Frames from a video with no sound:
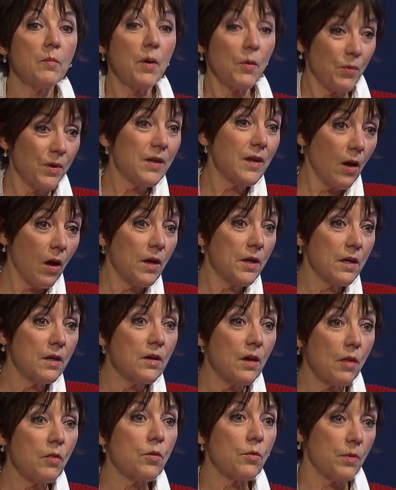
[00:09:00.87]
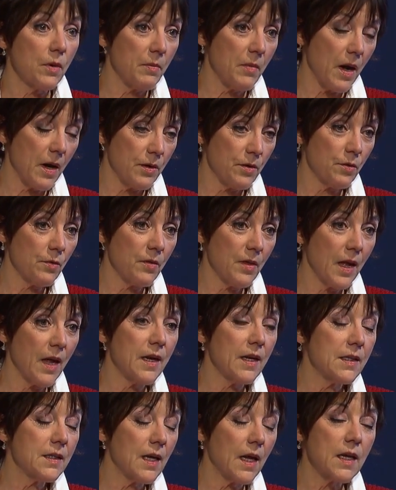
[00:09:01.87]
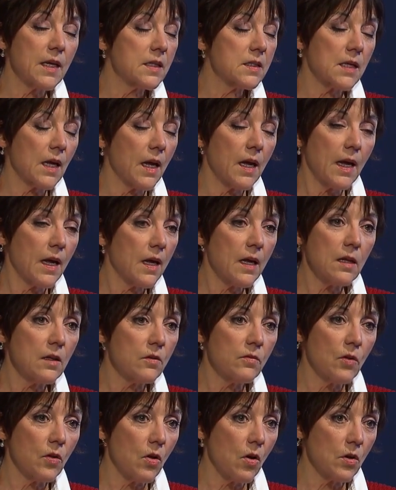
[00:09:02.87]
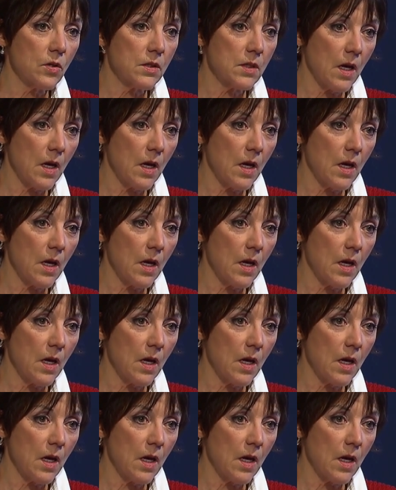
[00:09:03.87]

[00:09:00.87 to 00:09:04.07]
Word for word: but we got another reminder that it takes a hell of a long